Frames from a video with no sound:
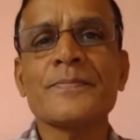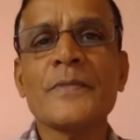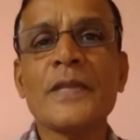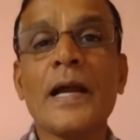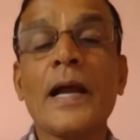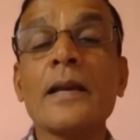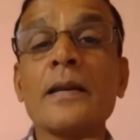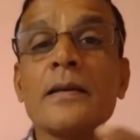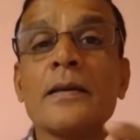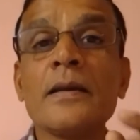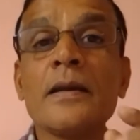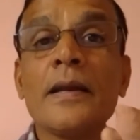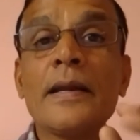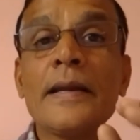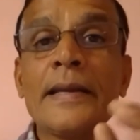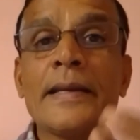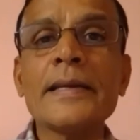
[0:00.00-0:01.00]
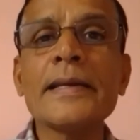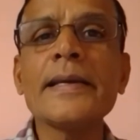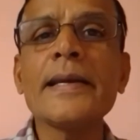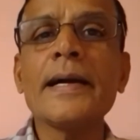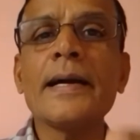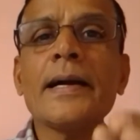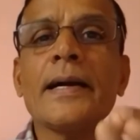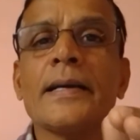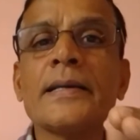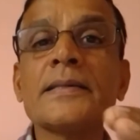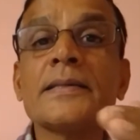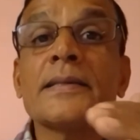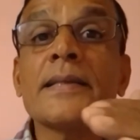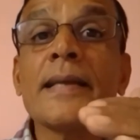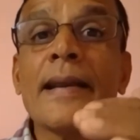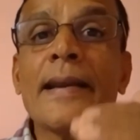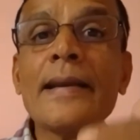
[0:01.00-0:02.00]
And India is in
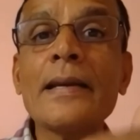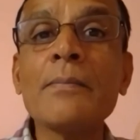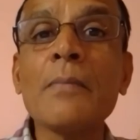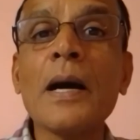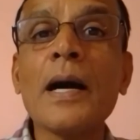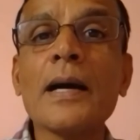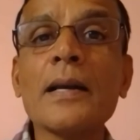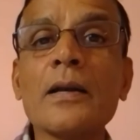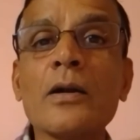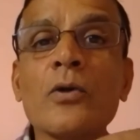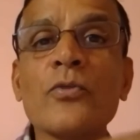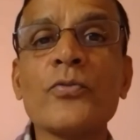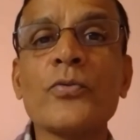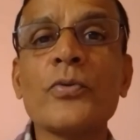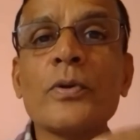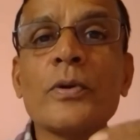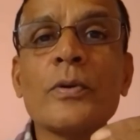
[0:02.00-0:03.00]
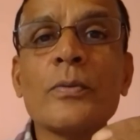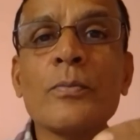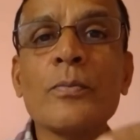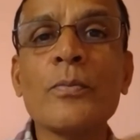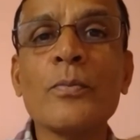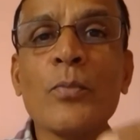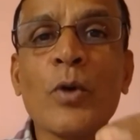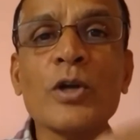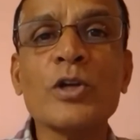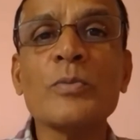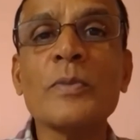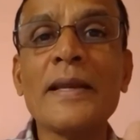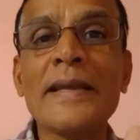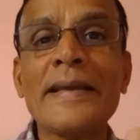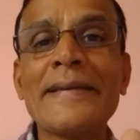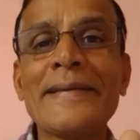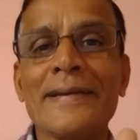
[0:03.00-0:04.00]
the red mark of potable
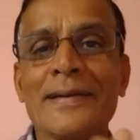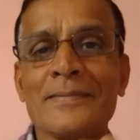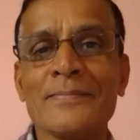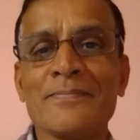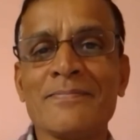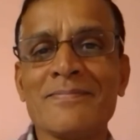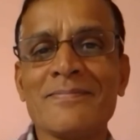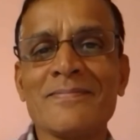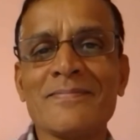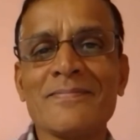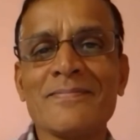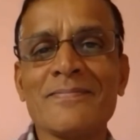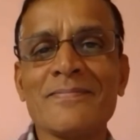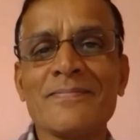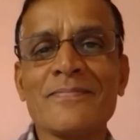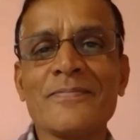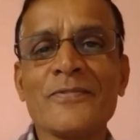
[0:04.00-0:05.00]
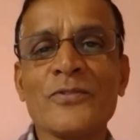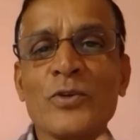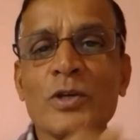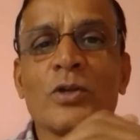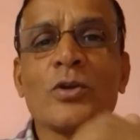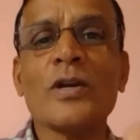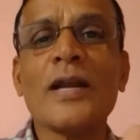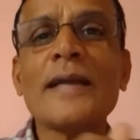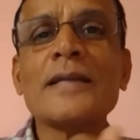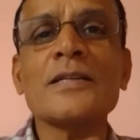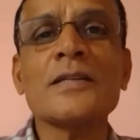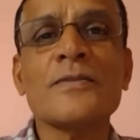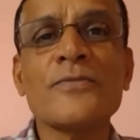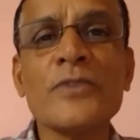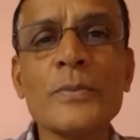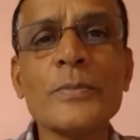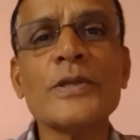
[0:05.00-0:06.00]
area. For your kind
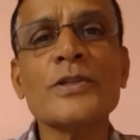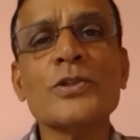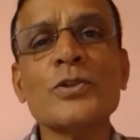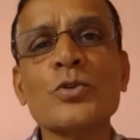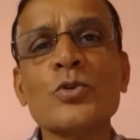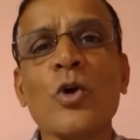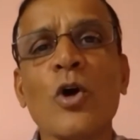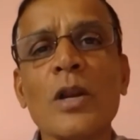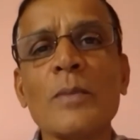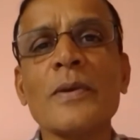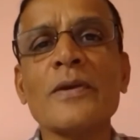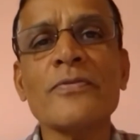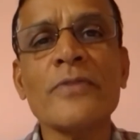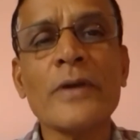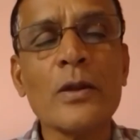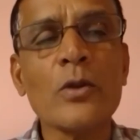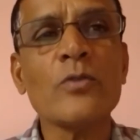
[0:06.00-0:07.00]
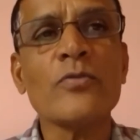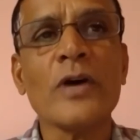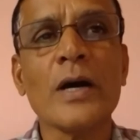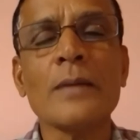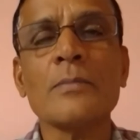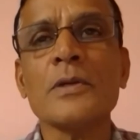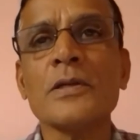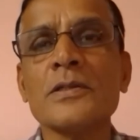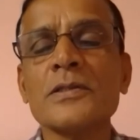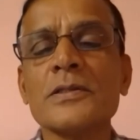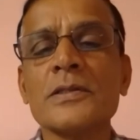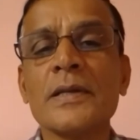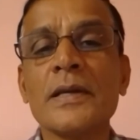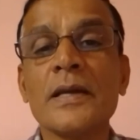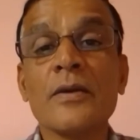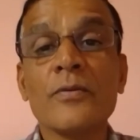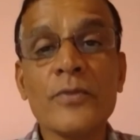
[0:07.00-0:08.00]
information to all my fellow farmers,
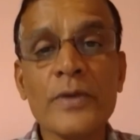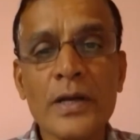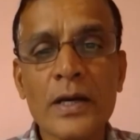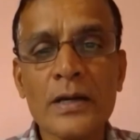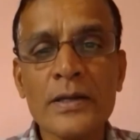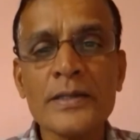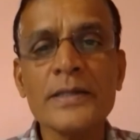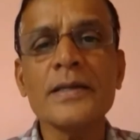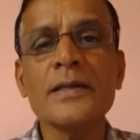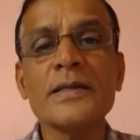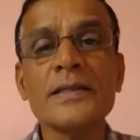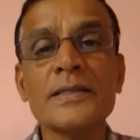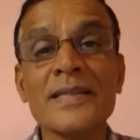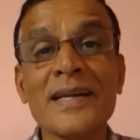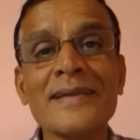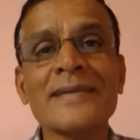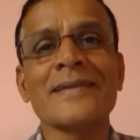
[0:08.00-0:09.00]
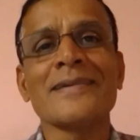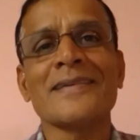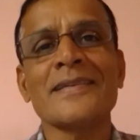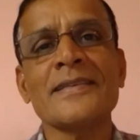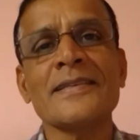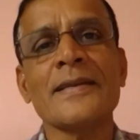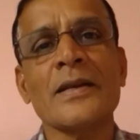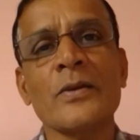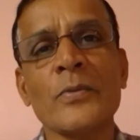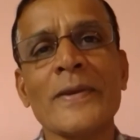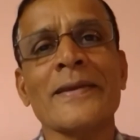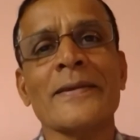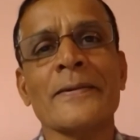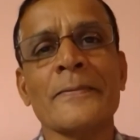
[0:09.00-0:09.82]
we are really threatened in that way.